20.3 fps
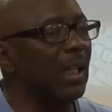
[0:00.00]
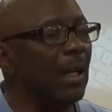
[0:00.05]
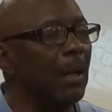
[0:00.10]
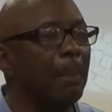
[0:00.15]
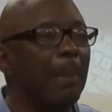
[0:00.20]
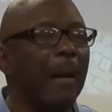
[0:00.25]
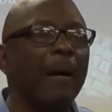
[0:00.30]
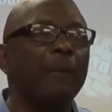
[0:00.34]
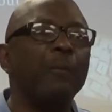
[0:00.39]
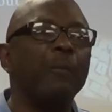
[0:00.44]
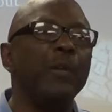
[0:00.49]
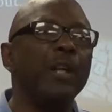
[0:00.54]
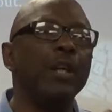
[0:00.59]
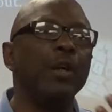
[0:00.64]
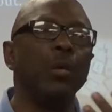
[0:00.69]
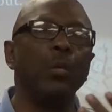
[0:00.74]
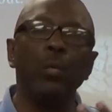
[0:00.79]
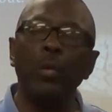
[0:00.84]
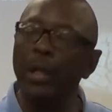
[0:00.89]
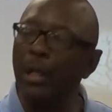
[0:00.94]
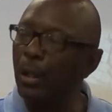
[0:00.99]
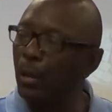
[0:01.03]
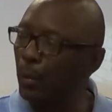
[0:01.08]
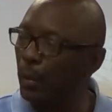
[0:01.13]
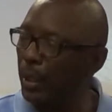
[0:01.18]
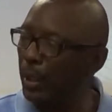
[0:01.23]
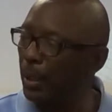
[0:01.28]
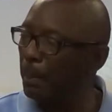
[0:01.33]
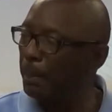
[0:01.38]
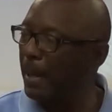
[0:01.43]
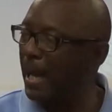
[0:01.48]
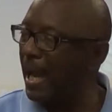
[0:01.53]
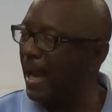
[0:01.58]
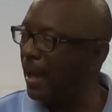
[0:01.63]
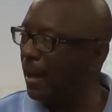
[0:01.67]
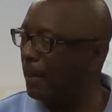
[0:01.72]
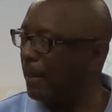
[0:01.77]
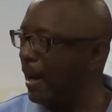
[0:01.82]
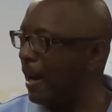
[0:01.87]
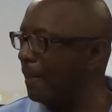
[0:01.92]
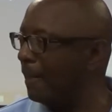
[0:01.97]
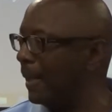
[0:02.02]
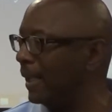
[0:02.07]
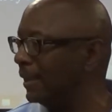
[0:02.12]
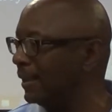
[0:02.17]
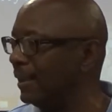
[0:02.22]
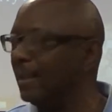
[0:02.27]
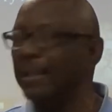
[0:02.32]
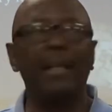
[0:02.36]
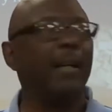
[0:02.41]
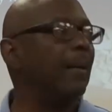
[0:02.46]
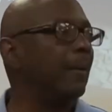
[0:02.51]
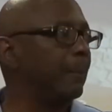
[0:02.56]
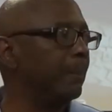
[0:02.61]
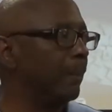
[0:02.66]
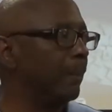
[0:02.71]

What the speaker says: up, I feel real, real bad about myself.